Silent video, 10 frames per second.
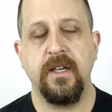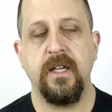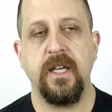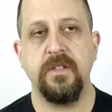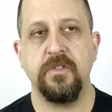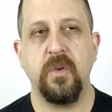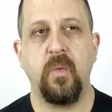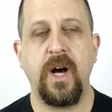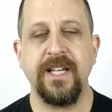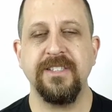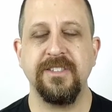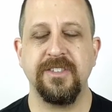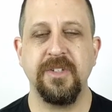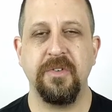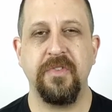And so why is
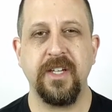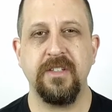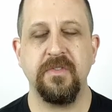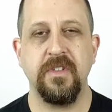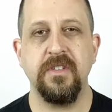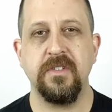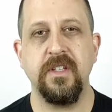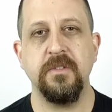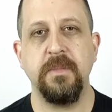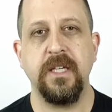it so effective for these things?